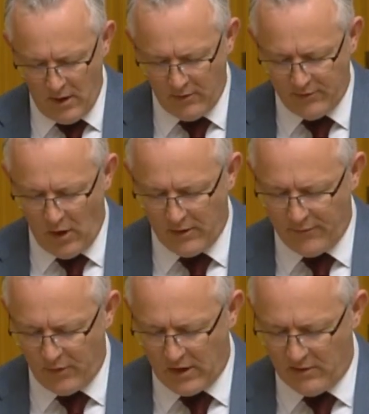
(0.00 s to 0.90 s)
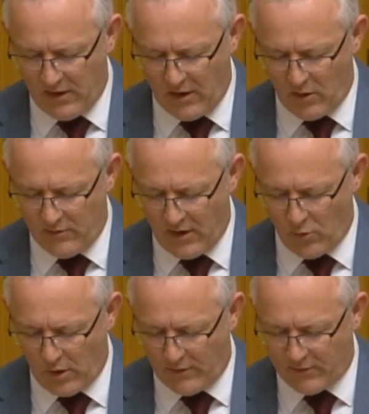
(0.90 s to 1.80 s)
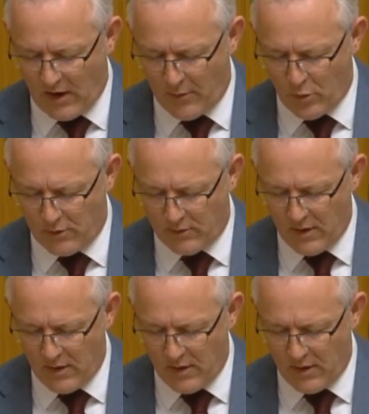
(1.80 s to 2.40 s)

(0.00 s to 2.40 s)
scientific integrity statement.